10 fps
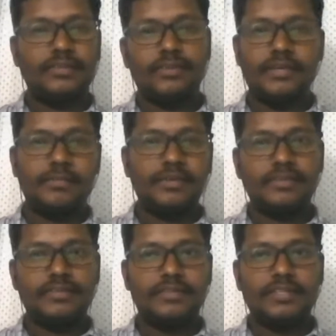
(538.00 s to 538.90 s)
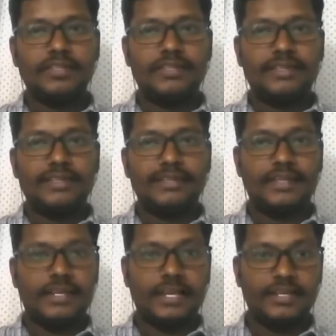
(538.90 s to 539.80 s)
You getting me? They
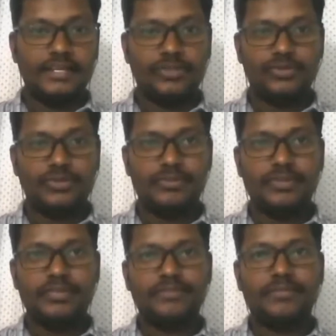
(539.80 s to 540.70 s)
are highly sociable.